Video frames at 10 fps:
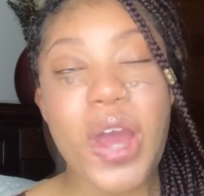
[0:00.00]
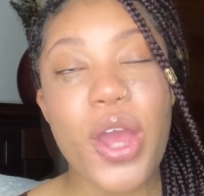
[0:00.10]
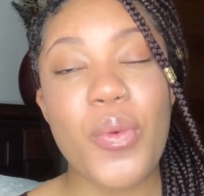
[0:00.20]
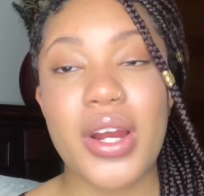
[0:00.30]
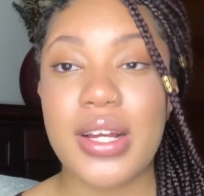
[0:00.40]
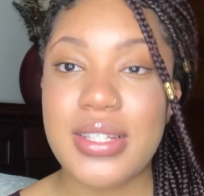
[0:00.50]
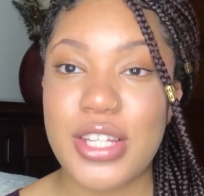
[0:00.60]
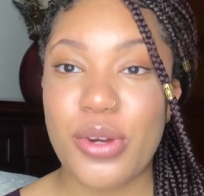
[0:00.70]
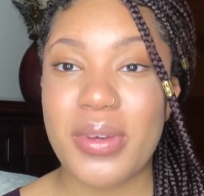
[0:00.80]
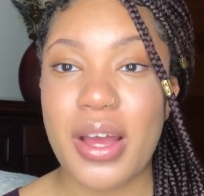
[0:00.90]
You want to
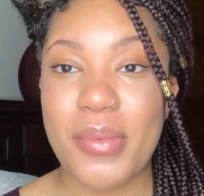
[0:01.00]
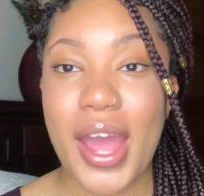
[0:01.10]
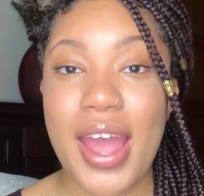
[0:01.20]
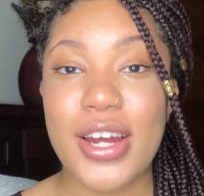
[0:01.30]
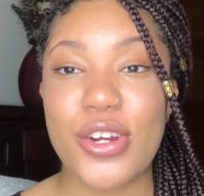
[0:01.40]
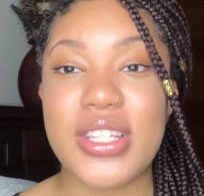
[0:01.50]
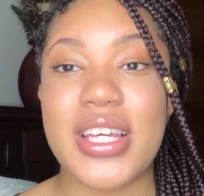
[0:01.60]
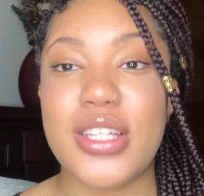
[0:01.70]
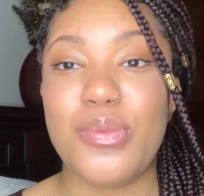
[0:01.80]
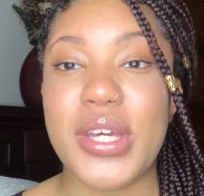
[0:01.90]
consider becoming a nurse
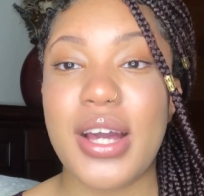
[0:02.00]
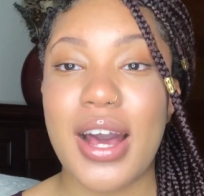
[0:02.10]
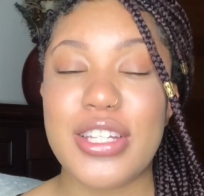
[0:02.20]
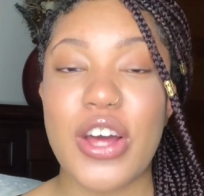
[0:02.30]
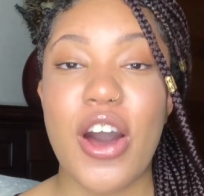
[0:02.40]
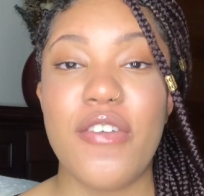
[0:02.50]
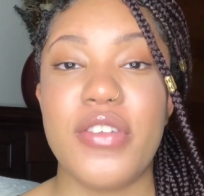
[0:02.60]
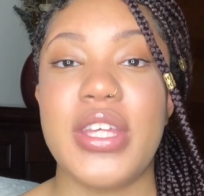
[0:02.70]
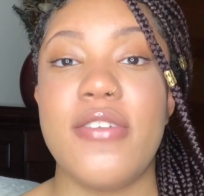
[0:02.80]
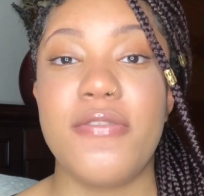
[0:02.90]
is because of
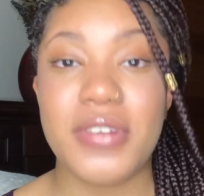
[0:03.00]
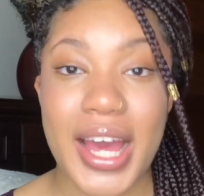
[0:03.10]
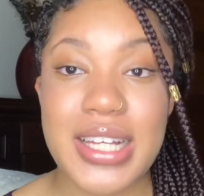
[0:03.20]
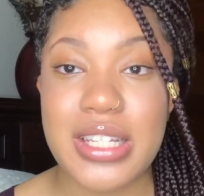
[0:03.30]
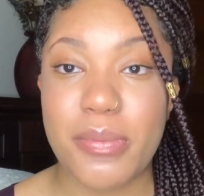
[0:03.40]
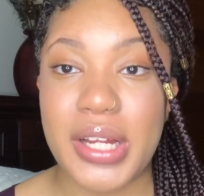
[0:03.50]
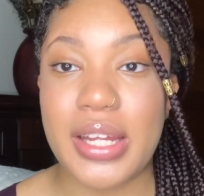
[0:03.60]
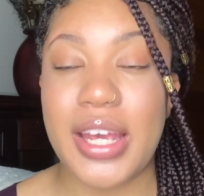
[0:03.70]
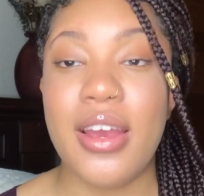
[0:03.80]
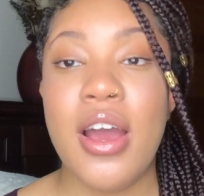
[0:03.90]
the
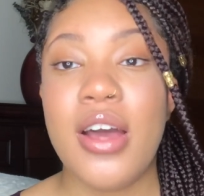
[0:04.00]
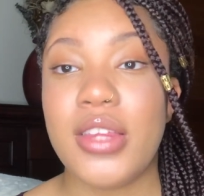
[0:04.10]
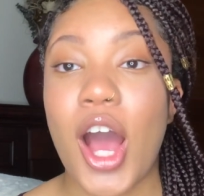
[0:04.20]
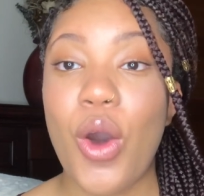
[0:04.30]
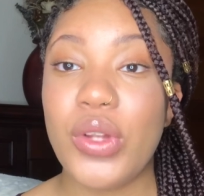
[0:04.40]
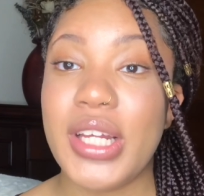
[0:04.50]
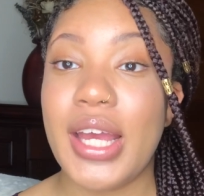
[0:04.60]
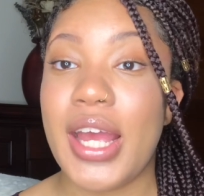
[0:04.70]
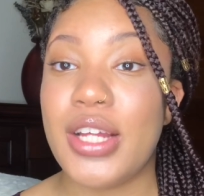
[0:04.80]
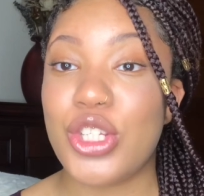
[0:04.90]
flexibility, not only
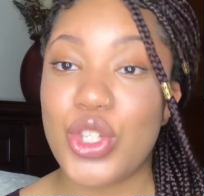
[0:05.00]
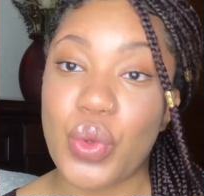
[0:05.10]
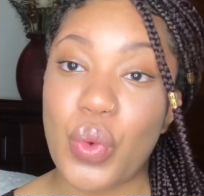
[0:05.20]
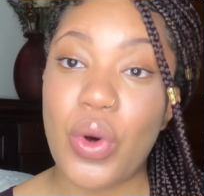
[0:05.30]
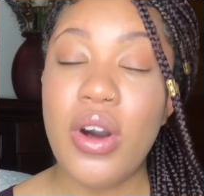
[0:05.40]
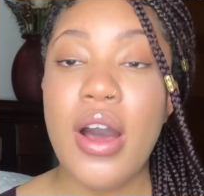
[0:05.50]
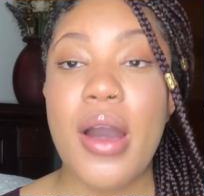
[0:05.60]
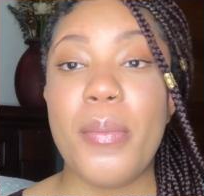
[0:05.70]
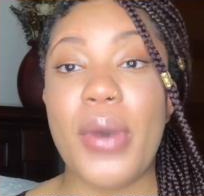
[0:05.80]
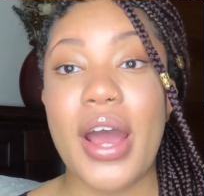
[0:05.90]
in school
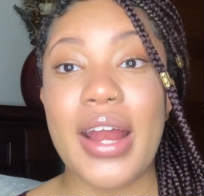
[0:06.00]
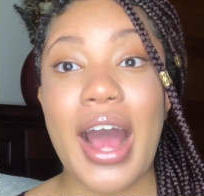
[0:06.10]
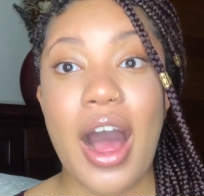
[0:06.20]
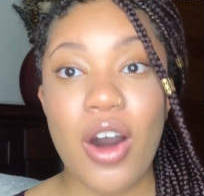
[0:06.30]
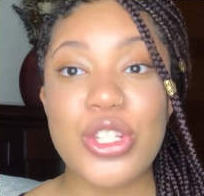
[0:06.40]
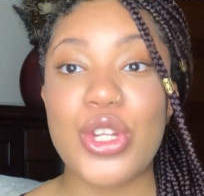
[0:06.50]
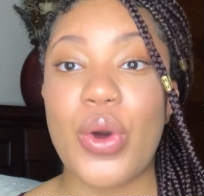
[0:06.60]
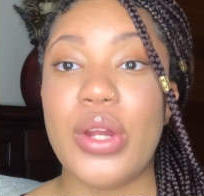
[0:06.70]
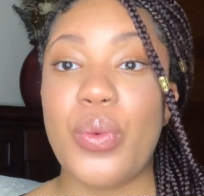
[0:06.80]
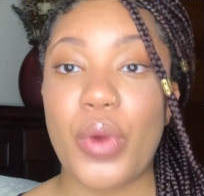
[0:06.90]
but also
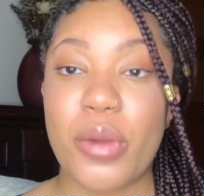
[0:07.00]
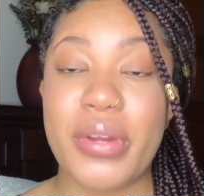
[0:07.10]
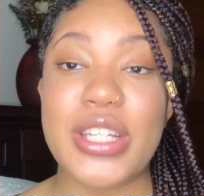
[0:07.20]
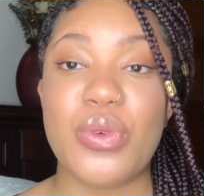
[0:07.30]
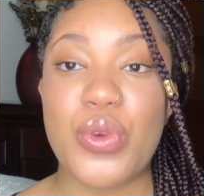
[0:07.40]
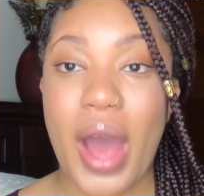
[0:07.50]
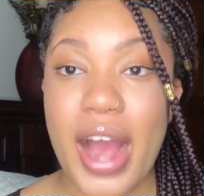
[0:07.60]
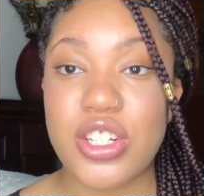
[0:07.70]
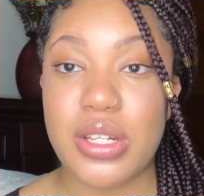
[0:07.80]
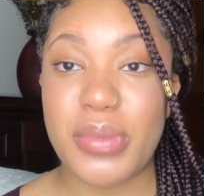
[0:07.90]
in the workplace when you
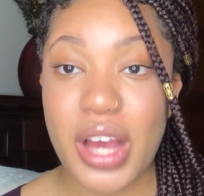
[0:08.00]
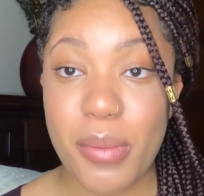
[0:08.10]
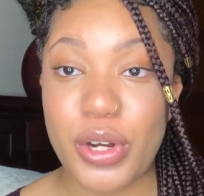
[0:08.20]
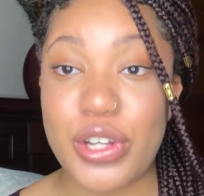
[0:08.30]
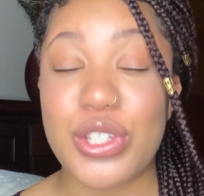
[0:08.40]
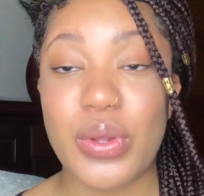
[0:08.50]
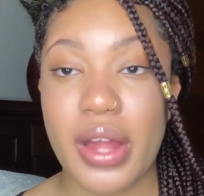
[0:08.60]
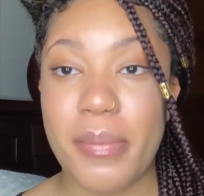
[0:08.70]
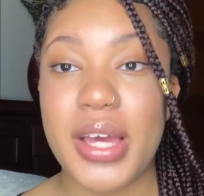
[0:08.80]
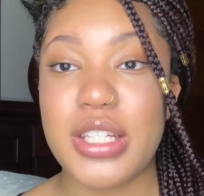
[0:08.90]
actually become a nurse. So
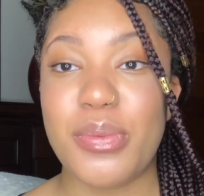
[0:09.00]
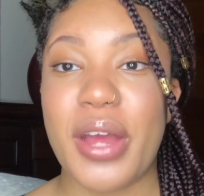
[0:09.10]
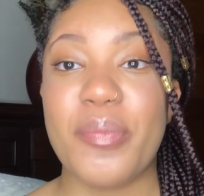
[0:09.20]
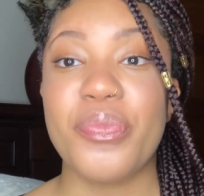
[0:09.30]
let me explain.